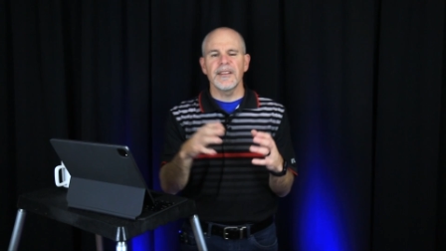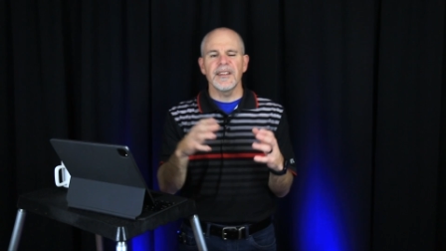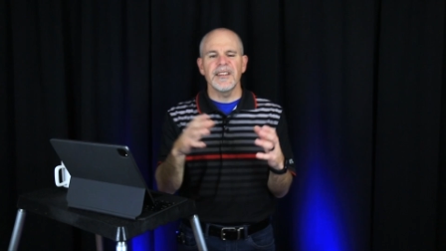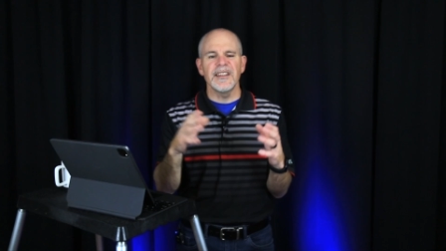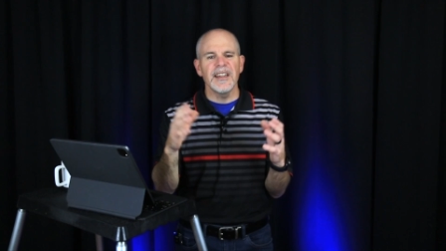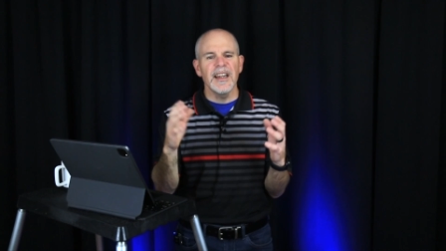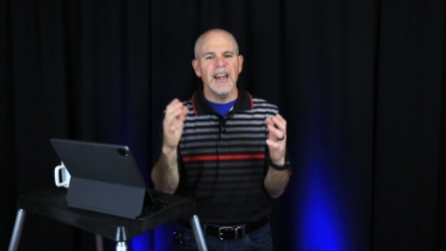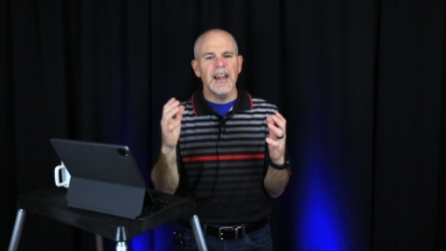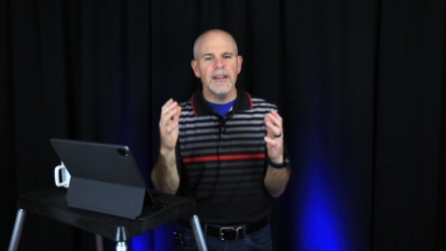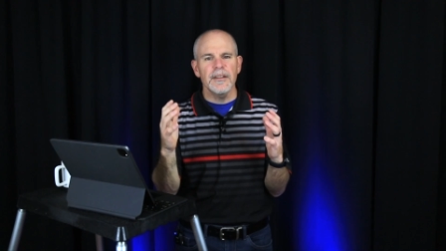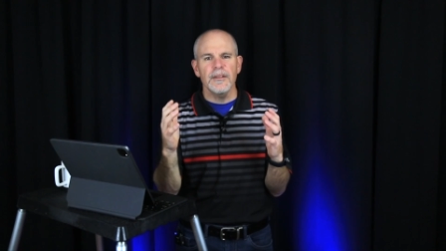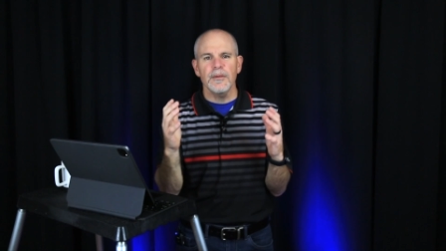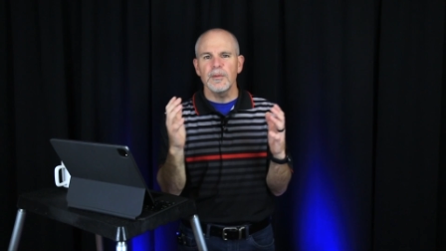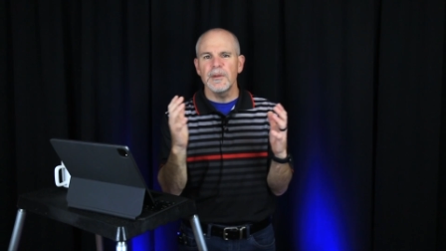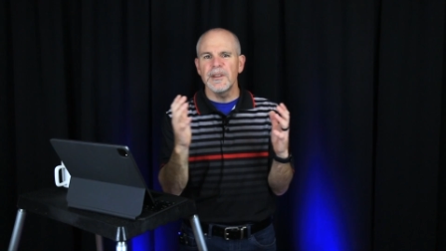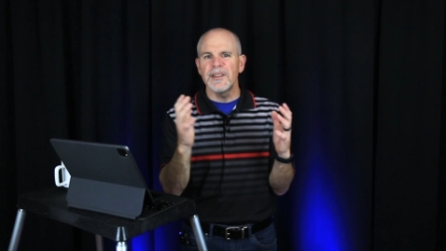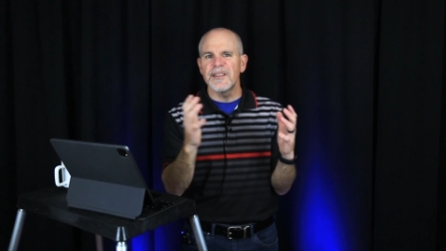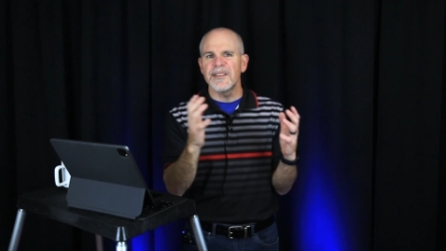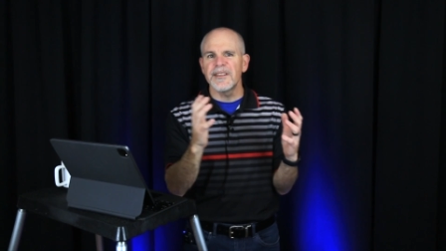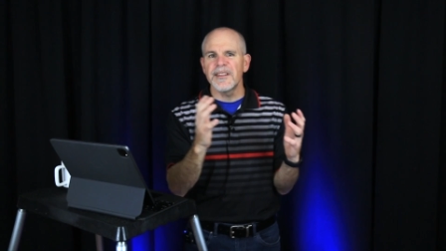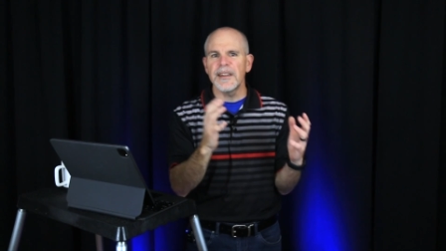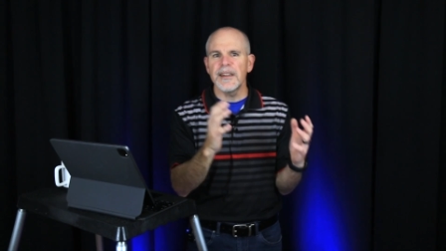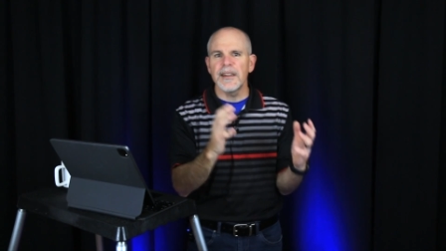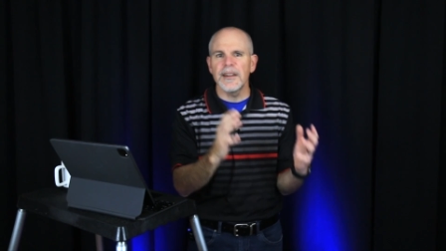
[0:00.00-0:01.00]
And yes, we
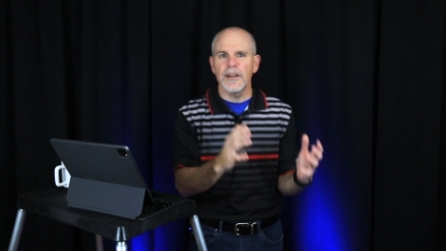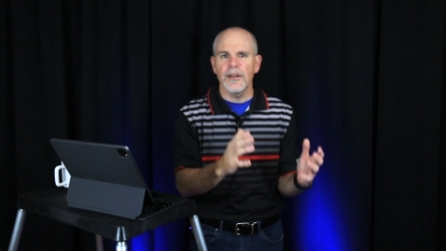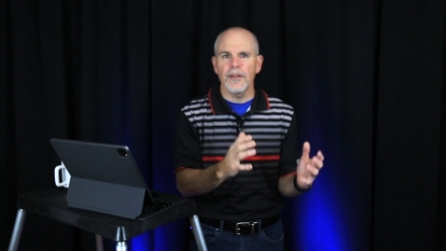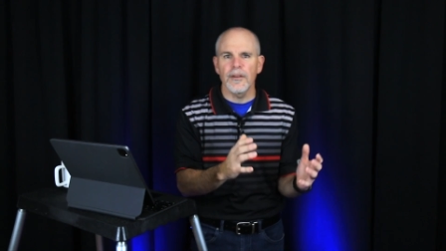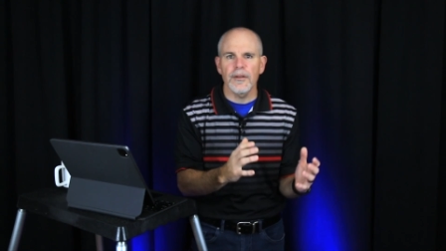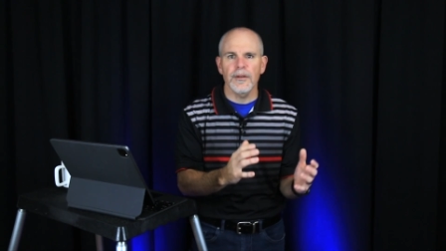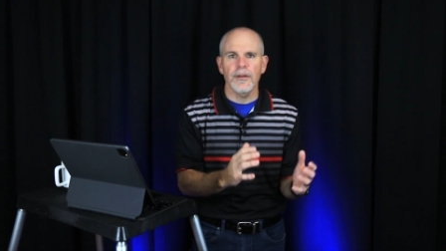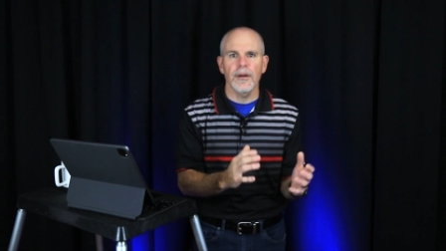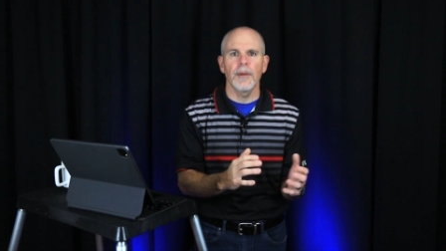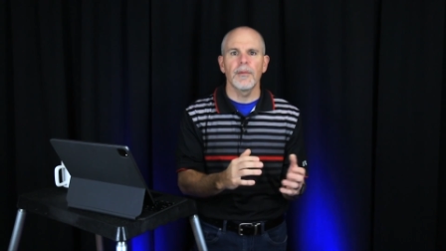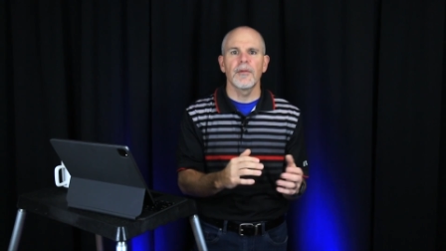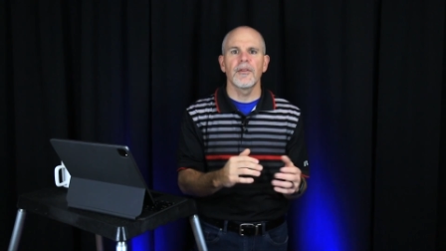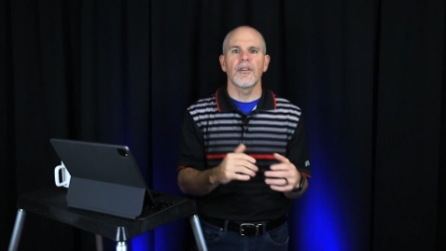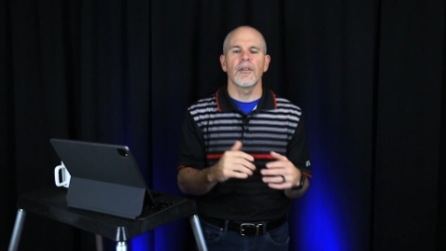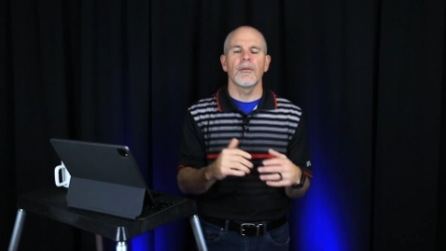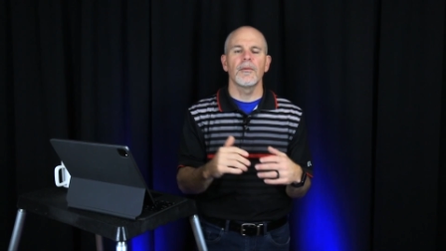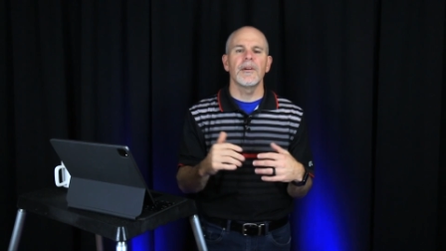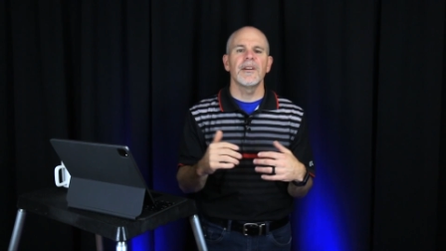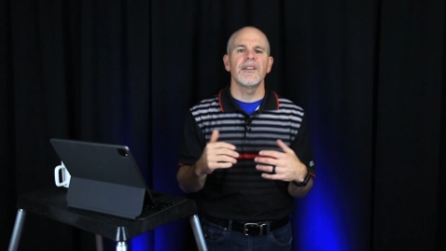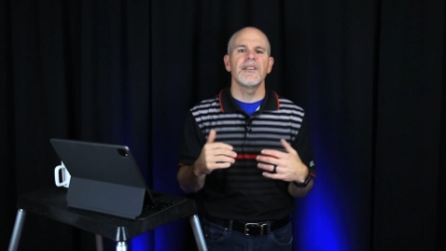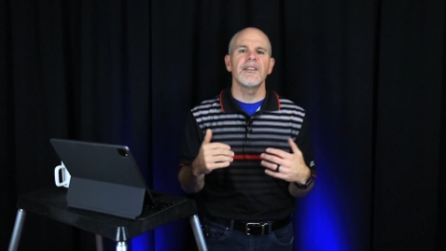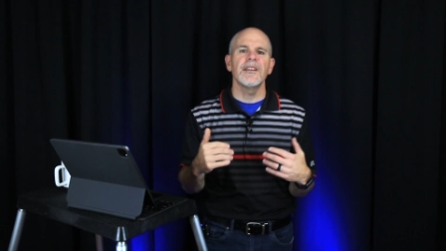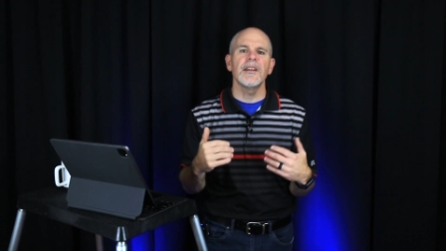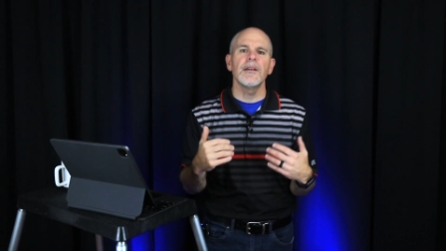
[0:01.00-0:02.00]
see it in Scripture.
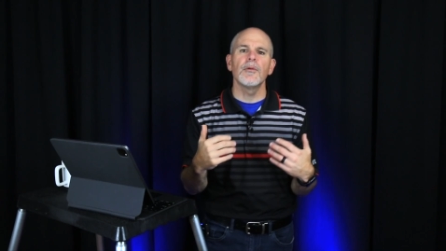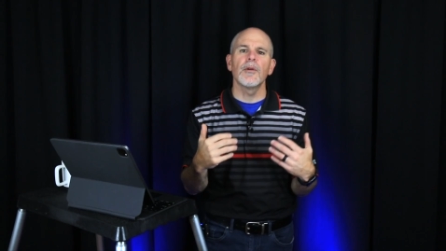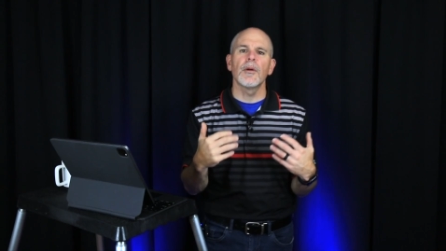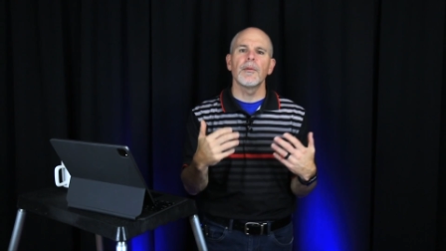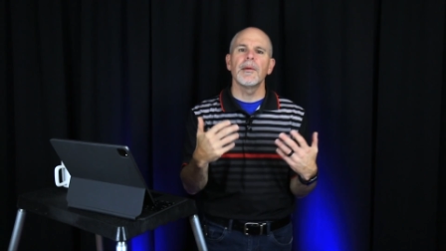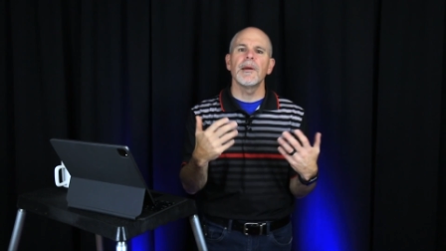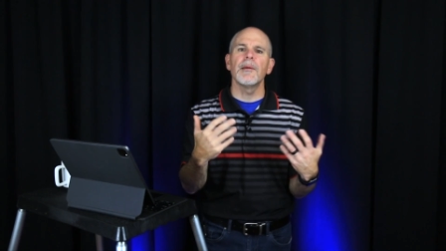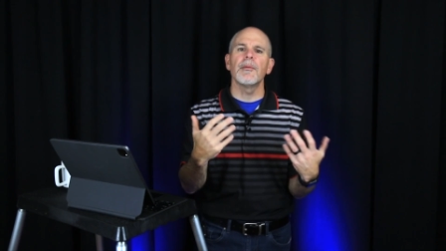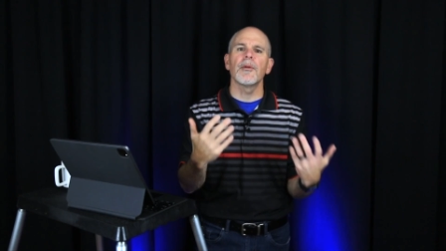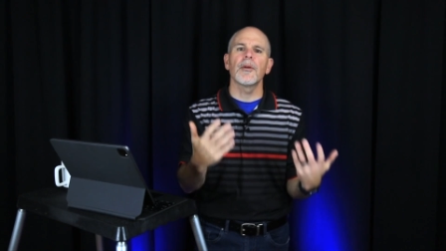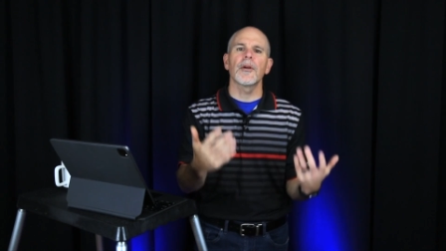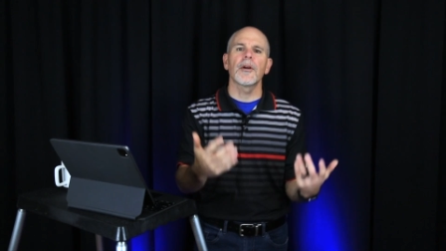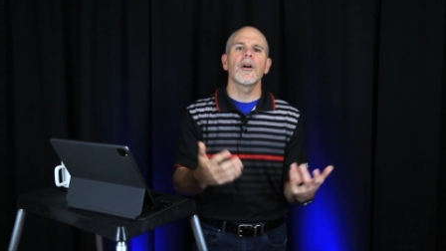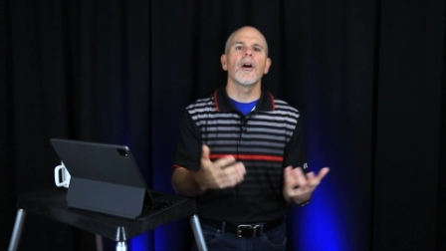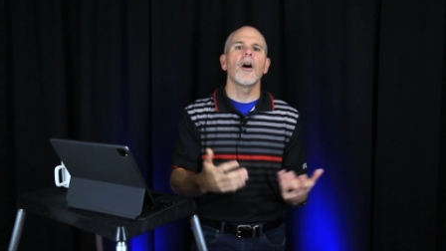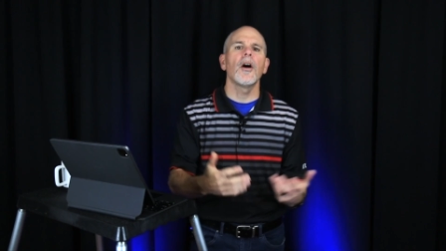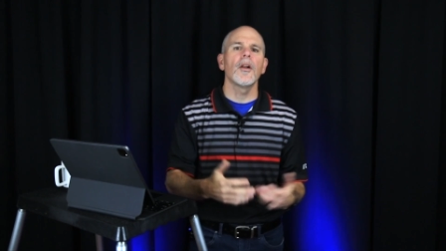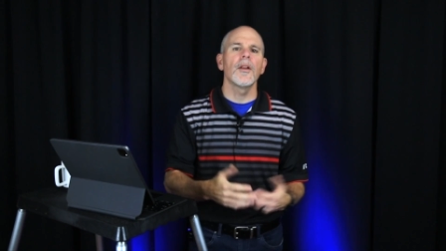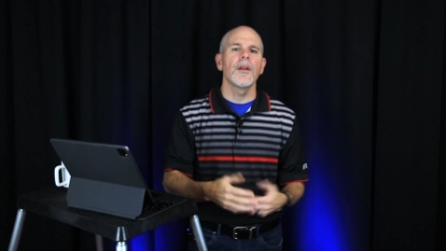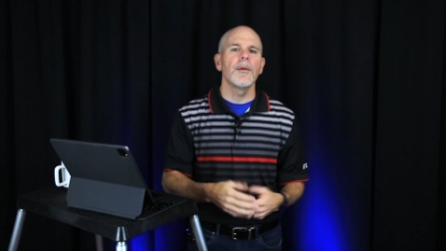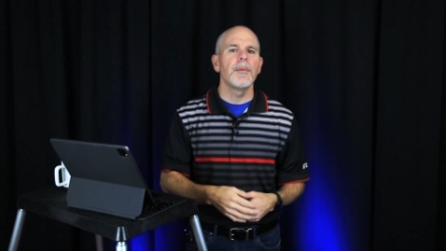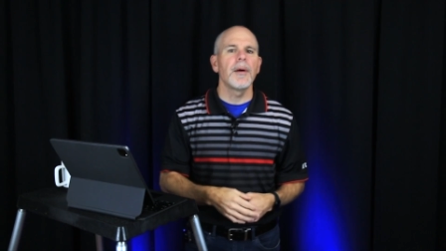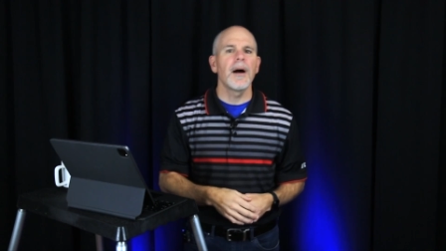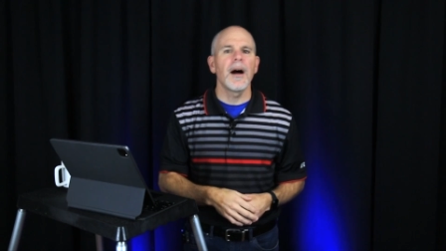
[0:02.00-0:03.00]
We see where people are
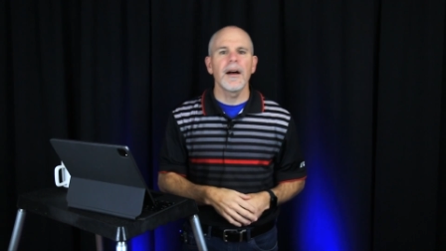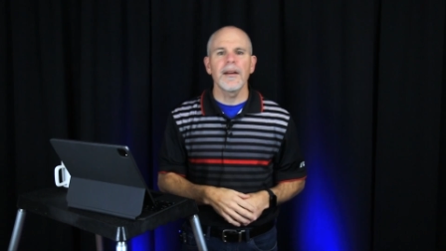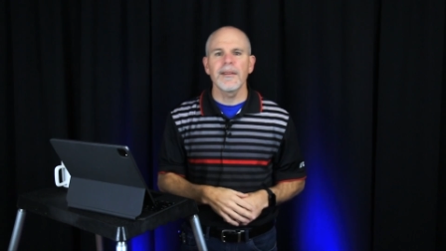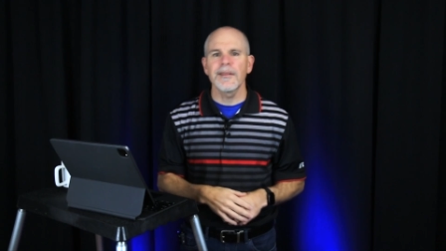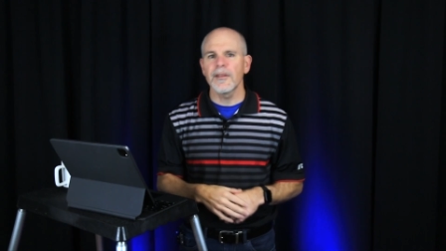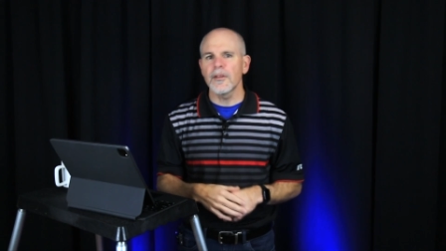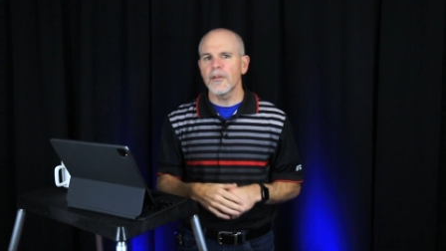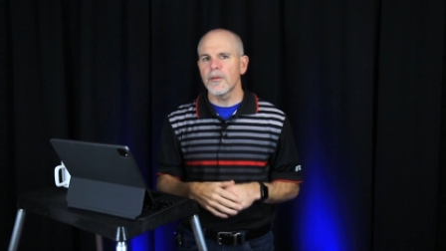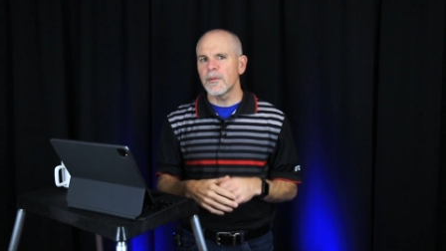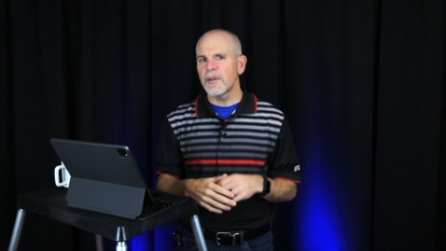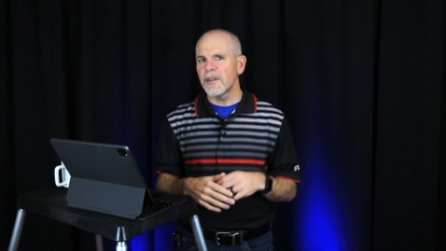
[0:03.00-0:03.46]
called apostles.